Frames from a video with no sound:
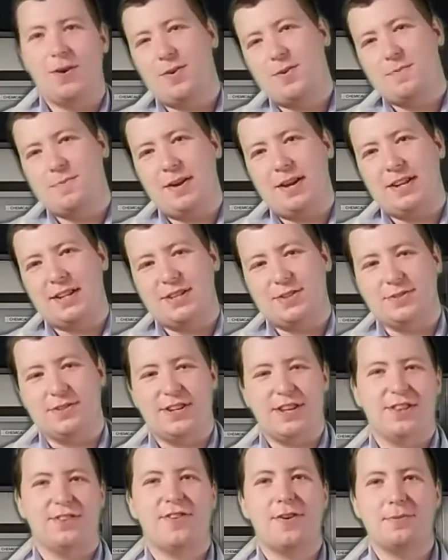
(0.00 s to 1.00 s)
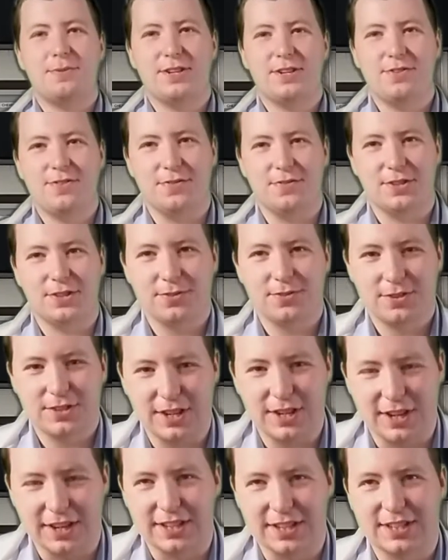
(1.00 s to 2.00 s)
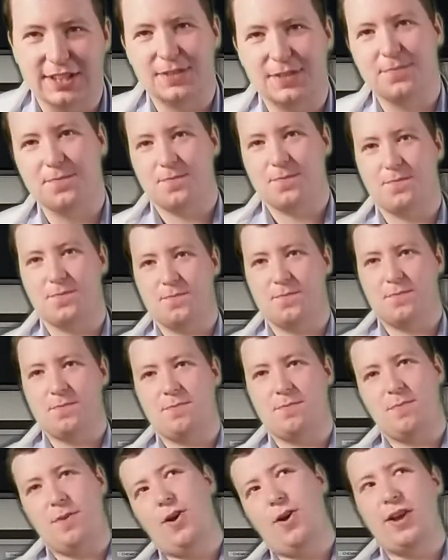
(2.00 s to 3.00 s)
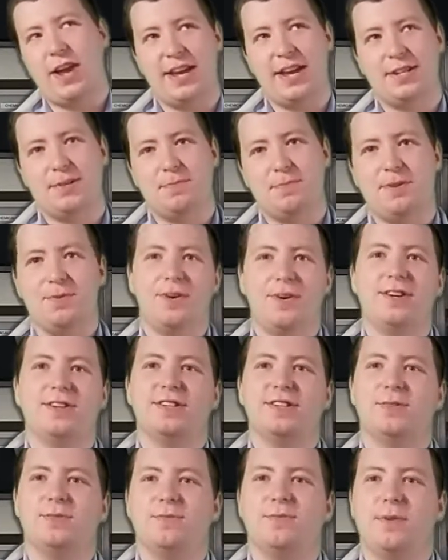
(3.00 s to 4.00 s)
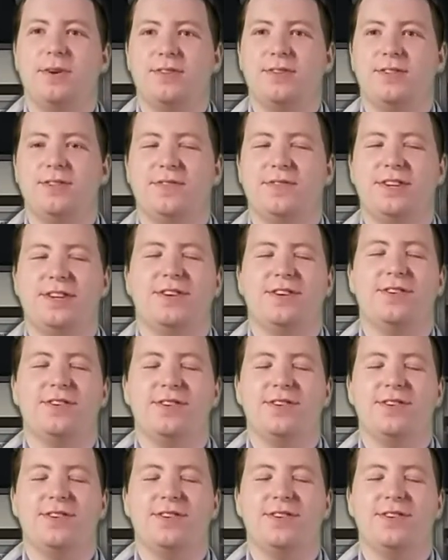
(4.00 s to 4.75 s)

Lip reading: back to another episode of Soul Science. Okay, it's been a while since we posted a video.